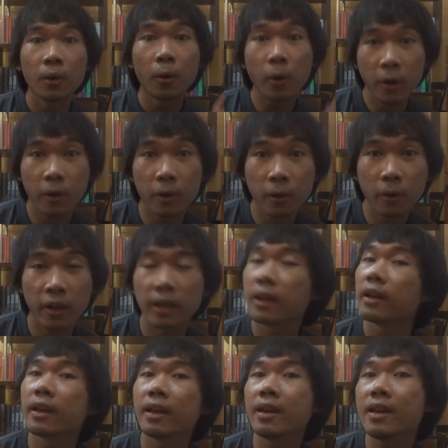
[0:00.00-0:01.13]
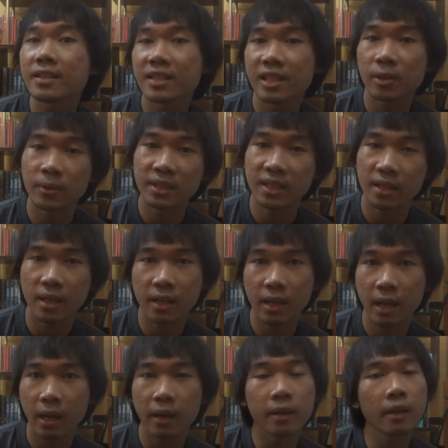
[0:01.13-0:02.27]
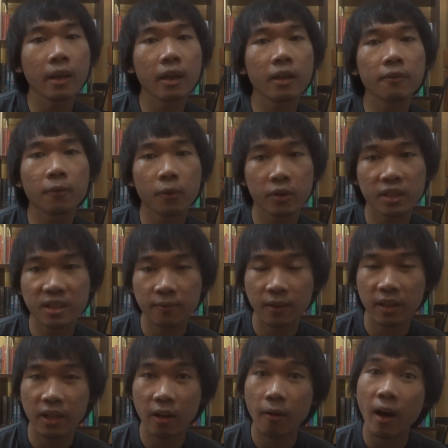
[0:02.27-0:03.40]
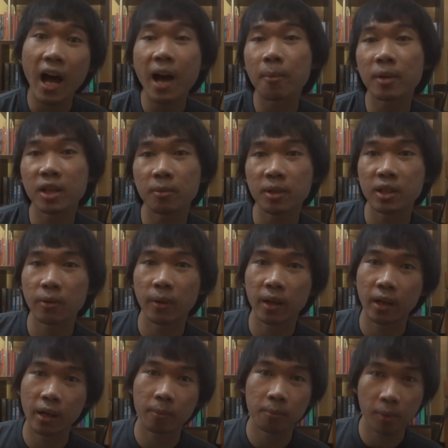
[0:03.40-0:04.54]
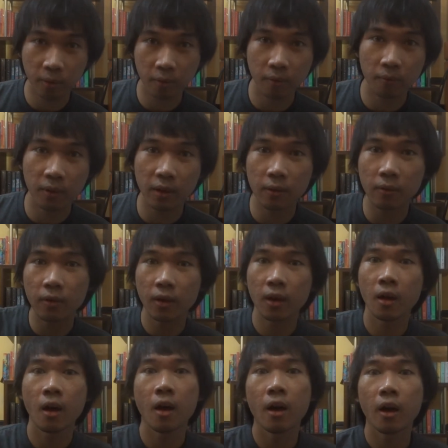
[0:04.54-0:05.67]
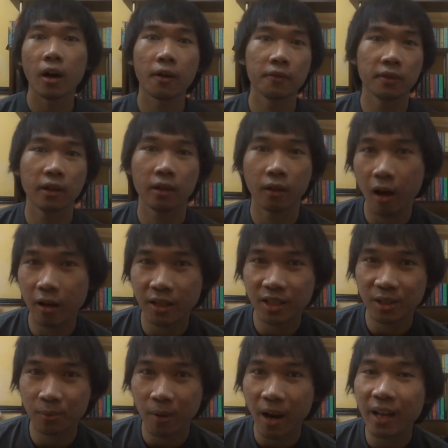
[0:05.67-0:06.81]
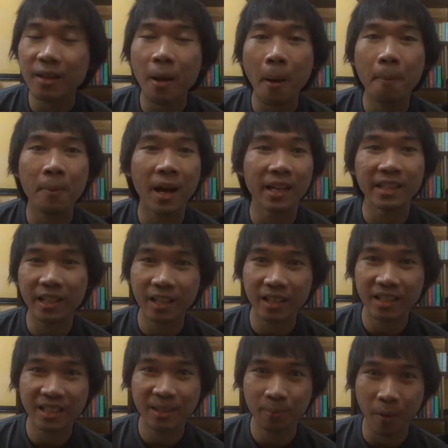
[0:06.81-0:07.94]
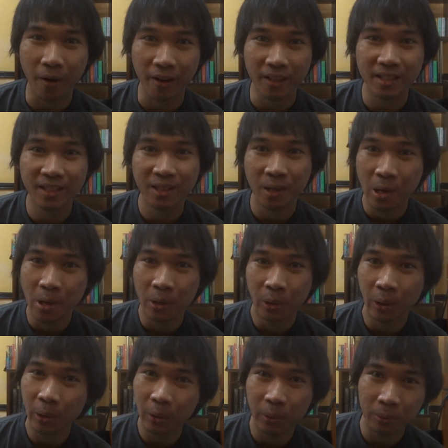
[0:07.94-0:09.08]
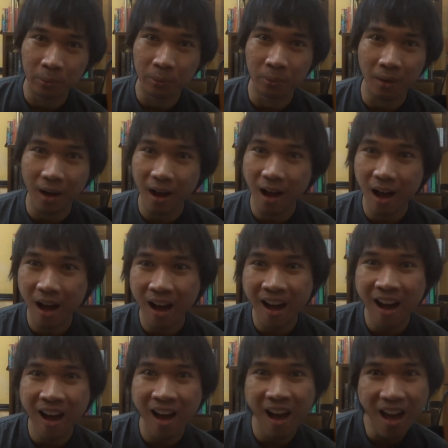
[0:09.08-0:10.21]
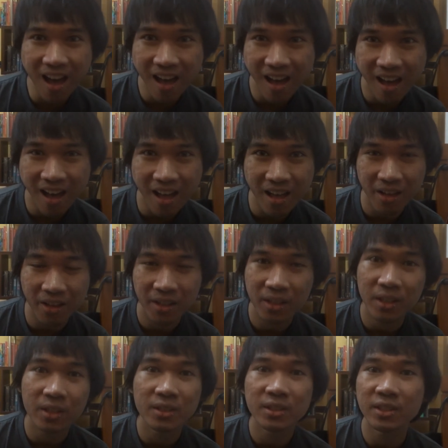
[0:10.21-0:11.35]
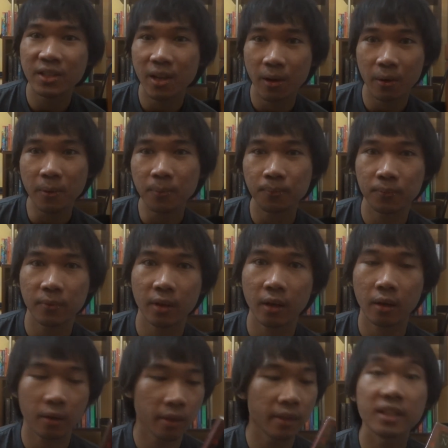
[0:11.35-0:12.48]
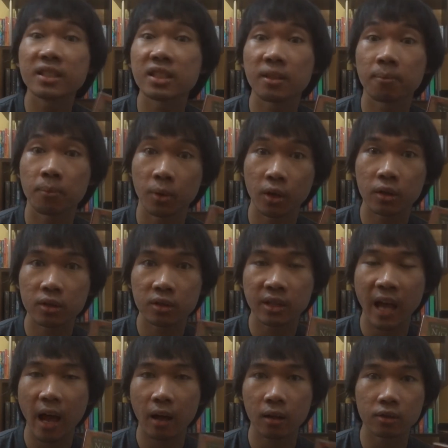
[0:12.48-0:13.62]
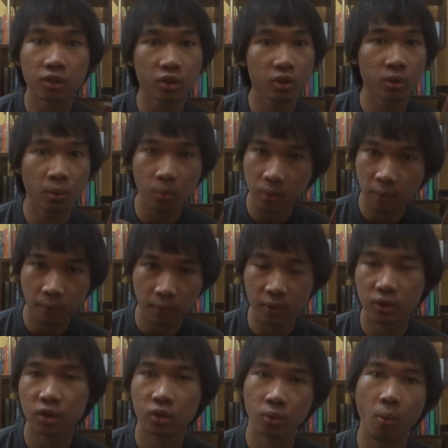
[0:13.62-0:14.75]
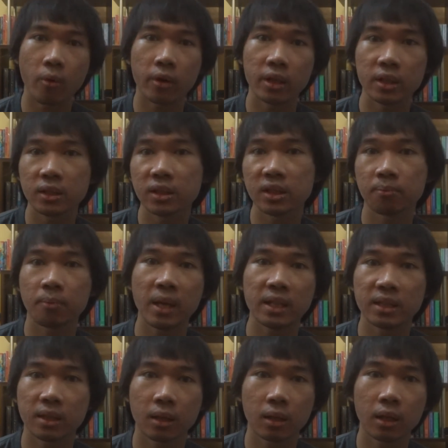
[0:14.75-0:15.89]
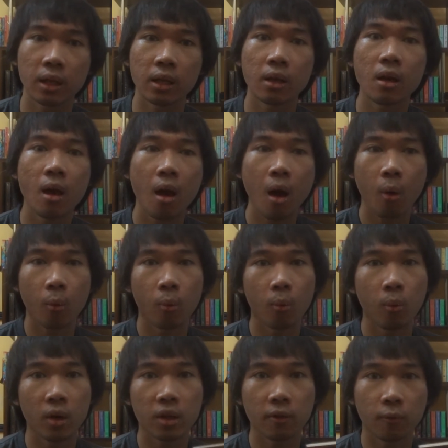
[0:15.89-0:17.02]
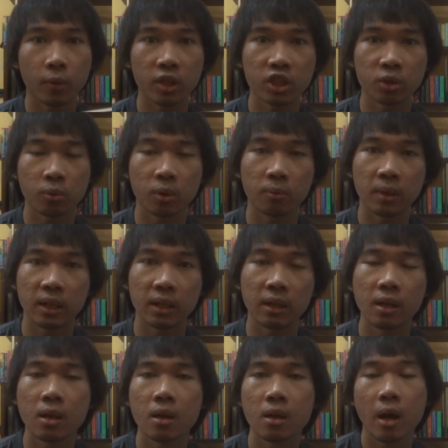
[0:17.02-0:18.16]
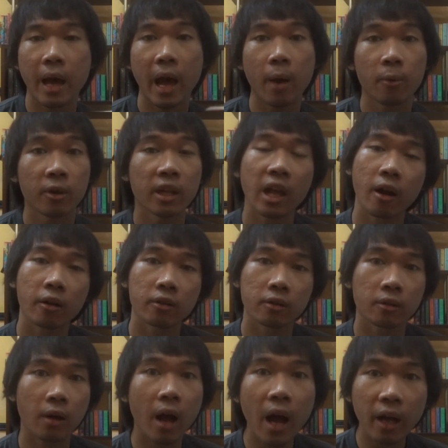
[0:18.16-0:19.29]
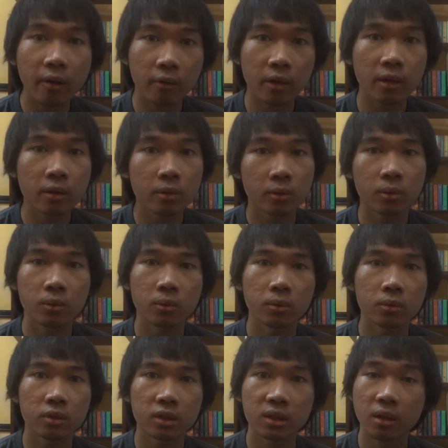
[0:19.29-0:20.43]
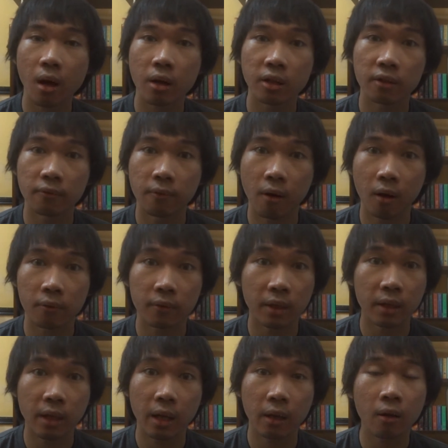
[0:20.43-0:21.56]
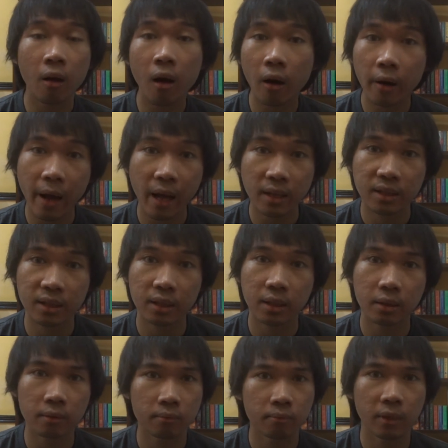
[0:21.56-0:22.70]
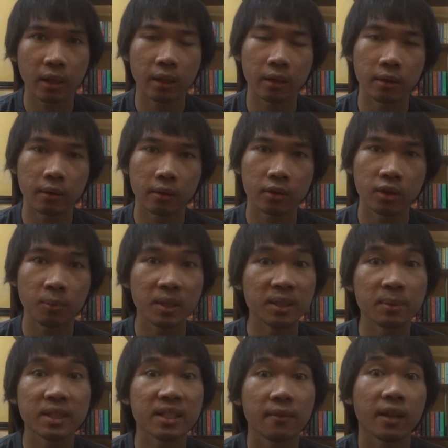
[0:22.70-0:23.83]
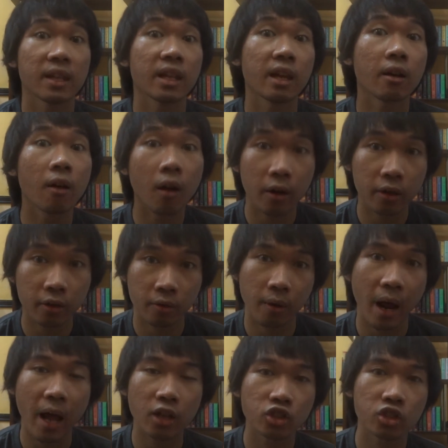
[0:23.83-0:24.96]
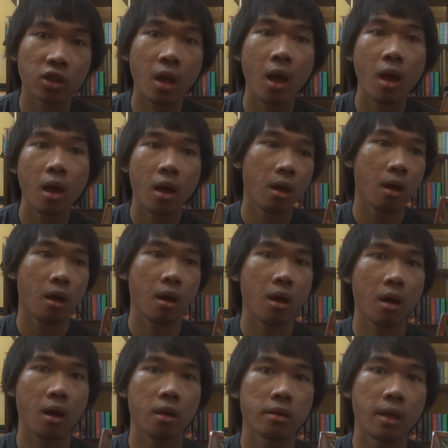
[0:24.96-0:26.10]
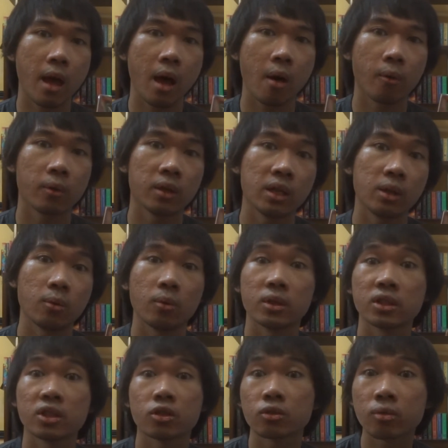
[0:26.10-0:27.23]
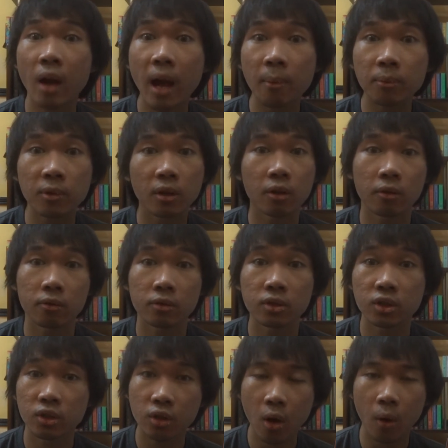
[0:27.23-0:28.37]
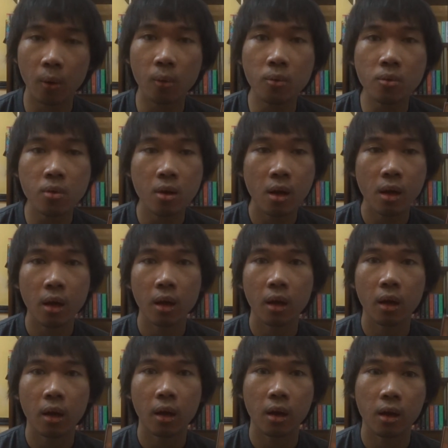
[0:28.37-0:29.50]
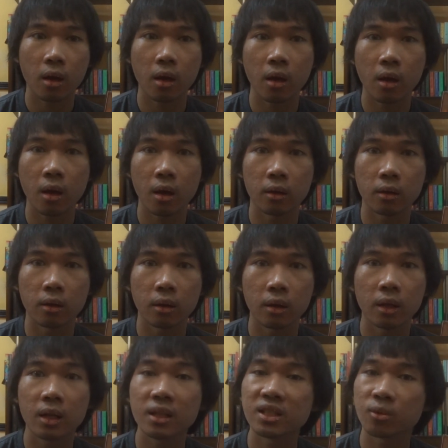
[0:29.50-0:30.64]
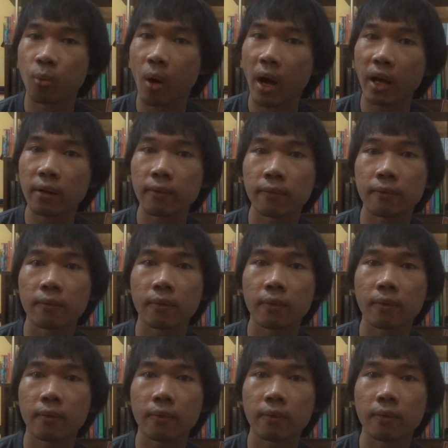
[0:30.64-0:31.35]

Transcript: Hoi hoi, it's Louis C again, and for this video I'm going to be doing a book review of The Longest Ride by Nicholas Sparks. Hoorah! So, this book tackles two different stories, basically one of which would be our character Ira, who just got involved in a car accident, and to be specific, in a car crash, and now he was trapped under the snow. And his wife,